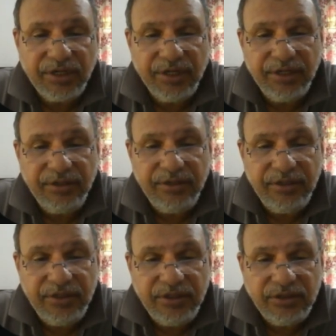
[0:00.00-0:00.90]
Okay,
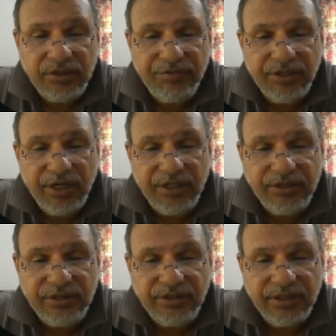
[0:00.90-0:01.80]
so we
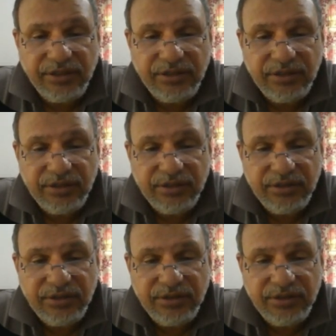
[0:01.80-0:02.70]
write this as
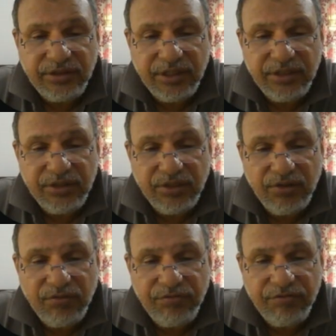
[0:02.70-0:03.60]

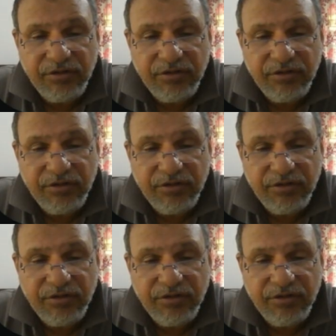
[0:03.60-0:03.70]
center of